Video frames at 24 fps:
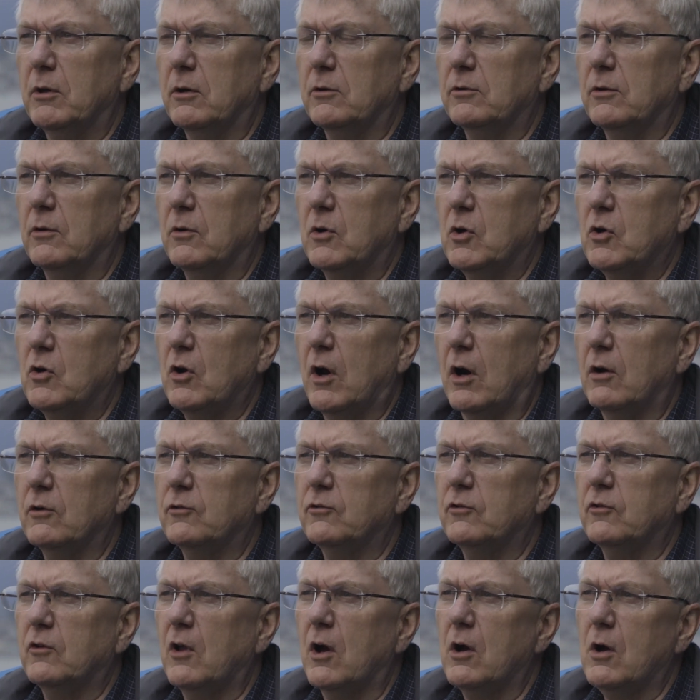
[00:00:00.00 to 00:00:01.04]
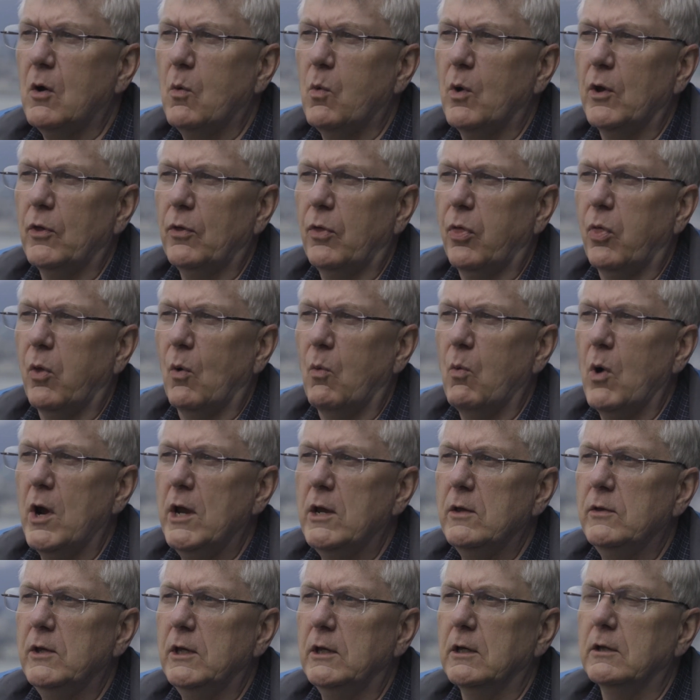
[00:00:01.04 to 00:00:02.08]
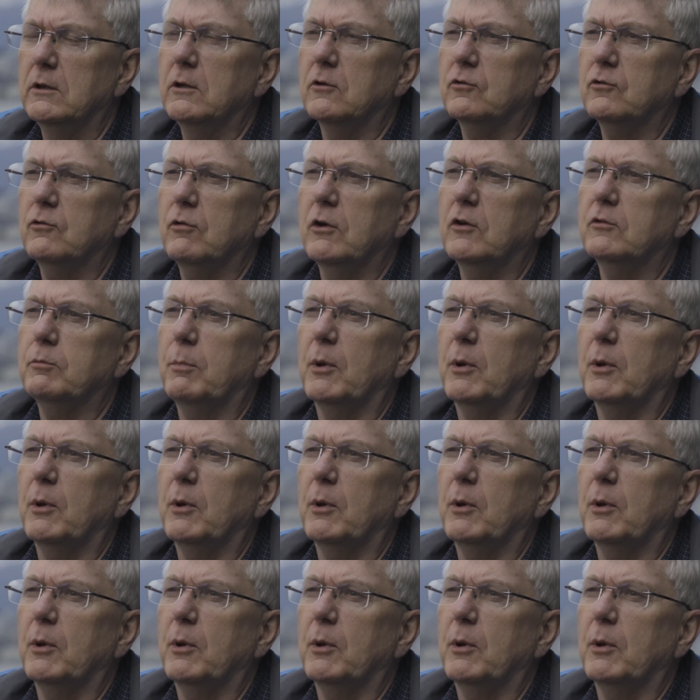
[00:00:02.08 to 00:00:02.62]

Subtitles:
are stuck with the way the industry's